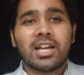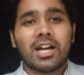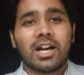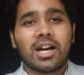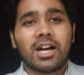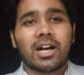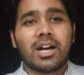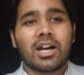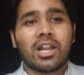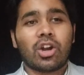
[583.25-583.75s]

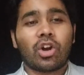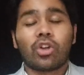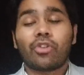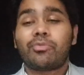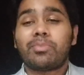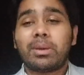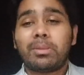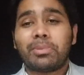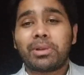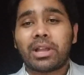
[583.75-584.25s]
A lot
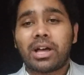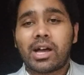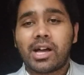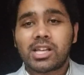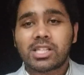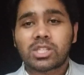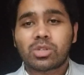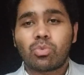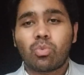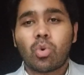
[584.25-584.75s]
of people
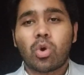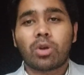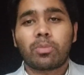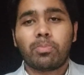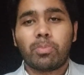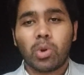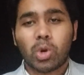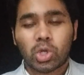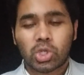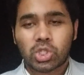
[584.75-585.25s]
ask
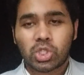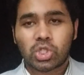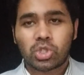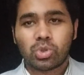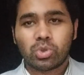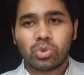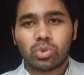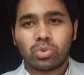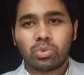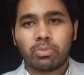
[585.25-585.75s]
what books
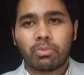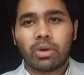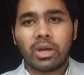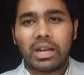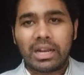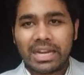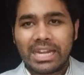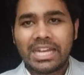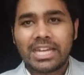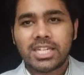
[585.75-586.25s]
to
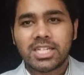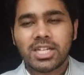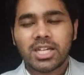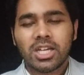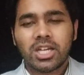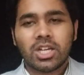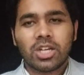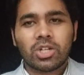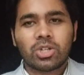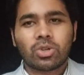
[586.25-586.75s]
read
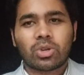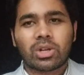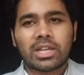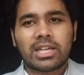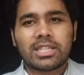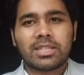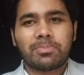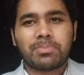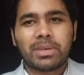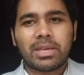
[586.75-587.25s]
to
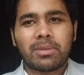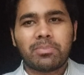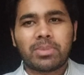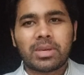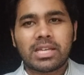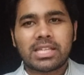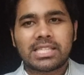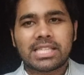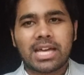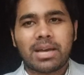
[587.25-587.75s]
clear the
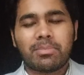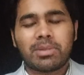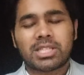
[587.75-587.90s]
PMP exam.